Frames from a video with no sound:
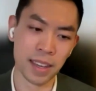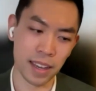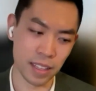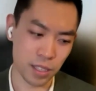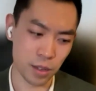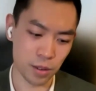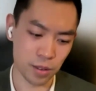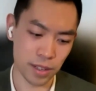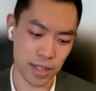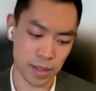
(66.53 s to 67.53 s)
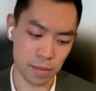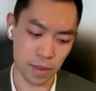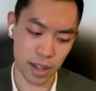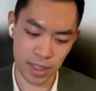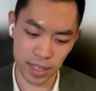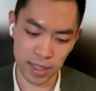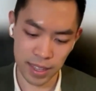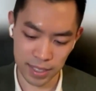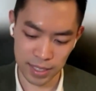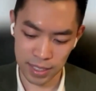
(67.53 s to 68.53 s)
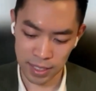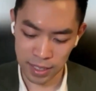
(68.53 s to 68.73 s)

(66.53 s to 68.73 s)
And so I think that